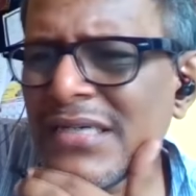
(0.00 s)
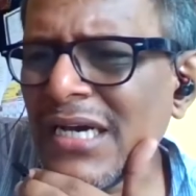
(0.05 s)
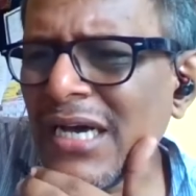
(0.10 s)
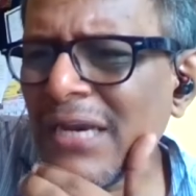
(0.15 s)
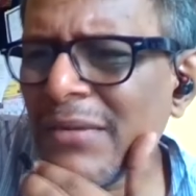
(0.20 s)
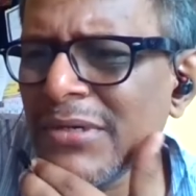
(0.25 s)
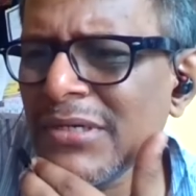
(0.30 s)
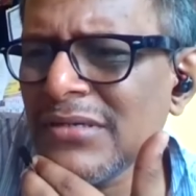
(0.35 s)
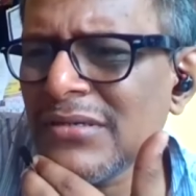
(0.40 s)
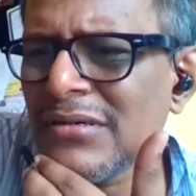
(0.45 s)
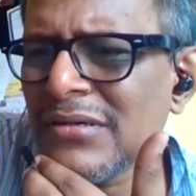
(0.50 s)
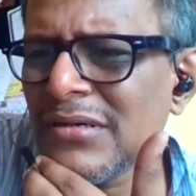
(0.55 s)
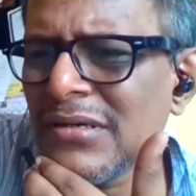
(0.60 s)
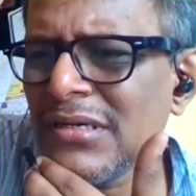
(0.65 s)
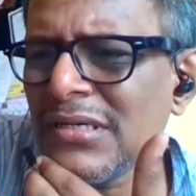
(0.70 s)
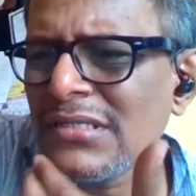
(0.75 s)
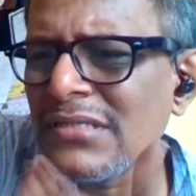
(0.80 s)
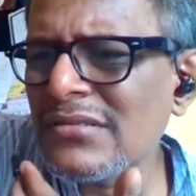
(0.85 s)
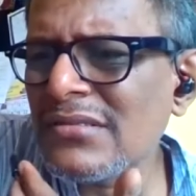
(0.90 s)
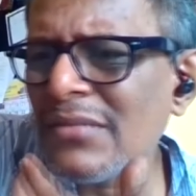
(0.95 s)
I mean,
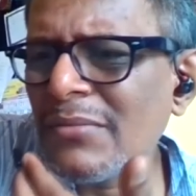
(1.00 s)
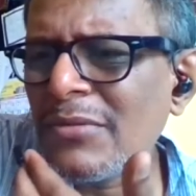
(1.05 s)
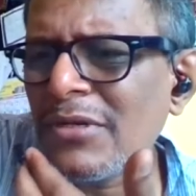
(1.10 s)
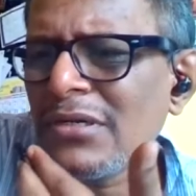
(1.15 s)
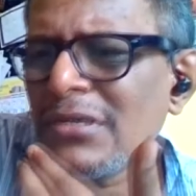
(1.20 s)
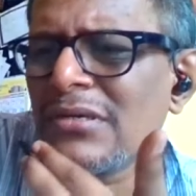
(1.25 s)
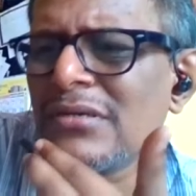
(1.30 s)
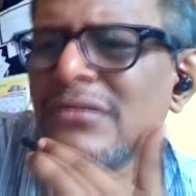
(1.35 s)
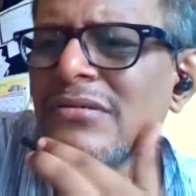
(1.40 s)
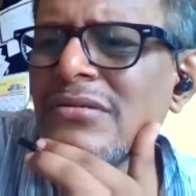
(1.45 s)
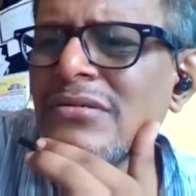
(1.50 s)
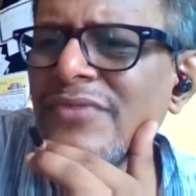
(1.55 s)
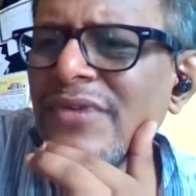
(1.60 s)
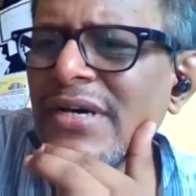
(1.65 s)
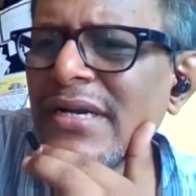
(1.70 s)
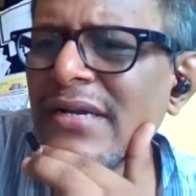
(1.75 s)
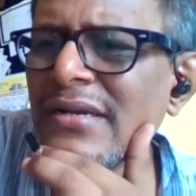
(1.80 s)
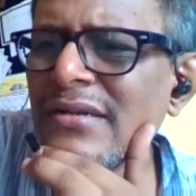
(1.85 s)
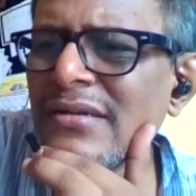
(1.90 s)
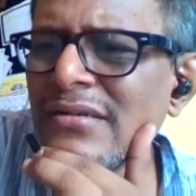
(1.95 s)
in Tamil Nadu,
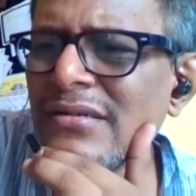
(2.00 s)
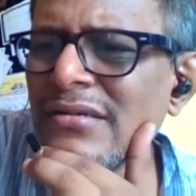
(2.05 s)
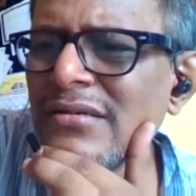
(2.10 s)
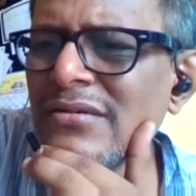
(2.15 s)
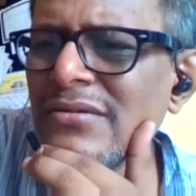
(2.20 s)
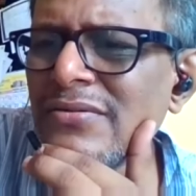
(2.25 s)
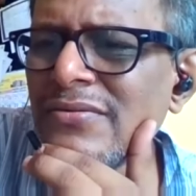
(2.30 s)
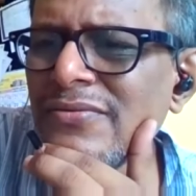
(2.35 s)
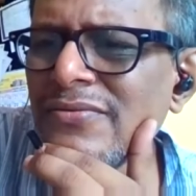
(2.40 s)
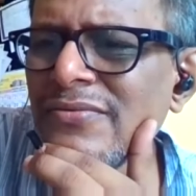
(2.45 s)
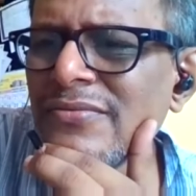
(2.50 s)
where I live,